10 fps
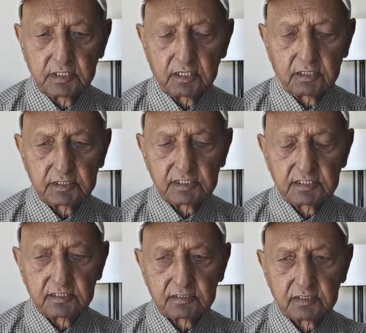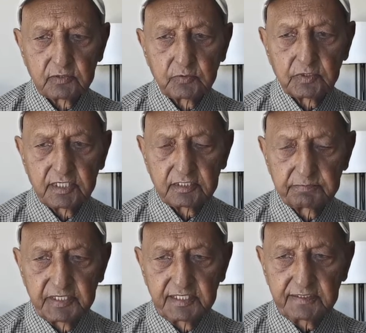article thrown at
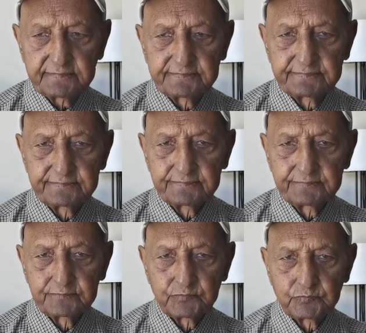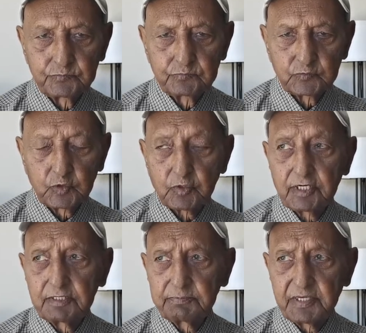me or
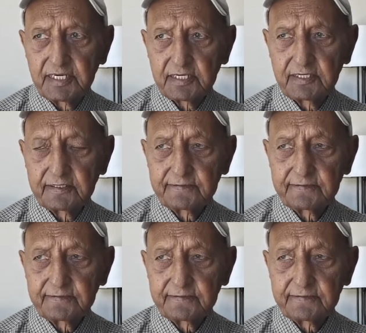any brick,